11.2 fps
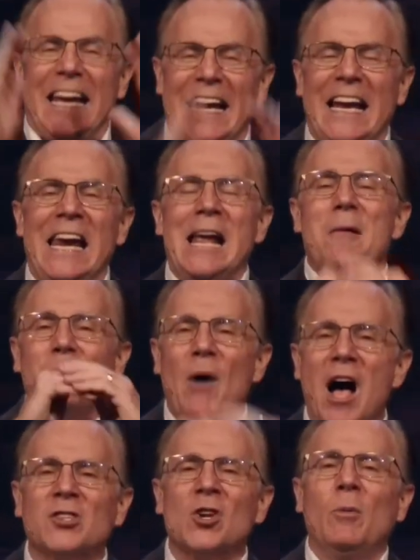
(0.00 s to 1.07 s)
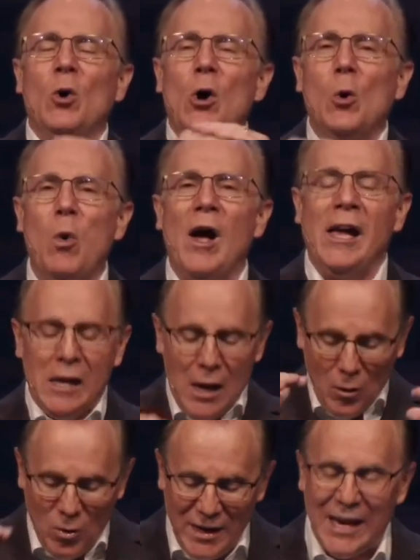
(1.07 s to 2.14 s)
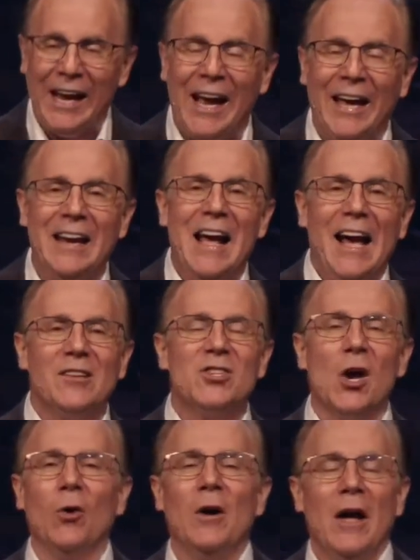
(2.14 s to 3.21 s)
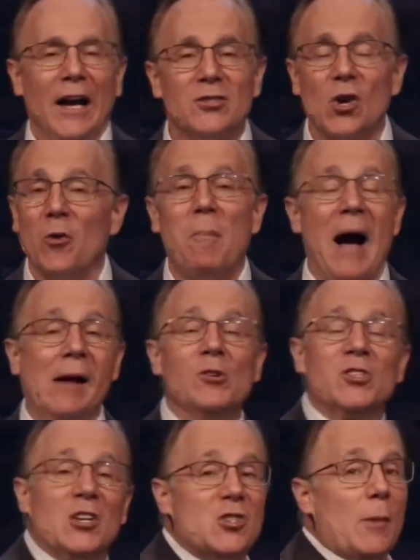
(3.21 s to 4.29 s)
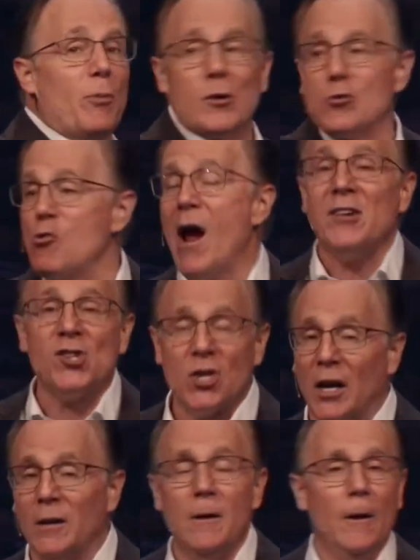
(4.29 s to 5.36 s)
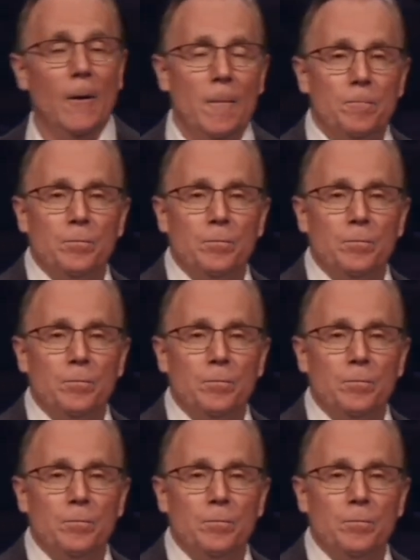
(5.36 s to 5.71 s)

in any possible way we can. And so the Bible says the progression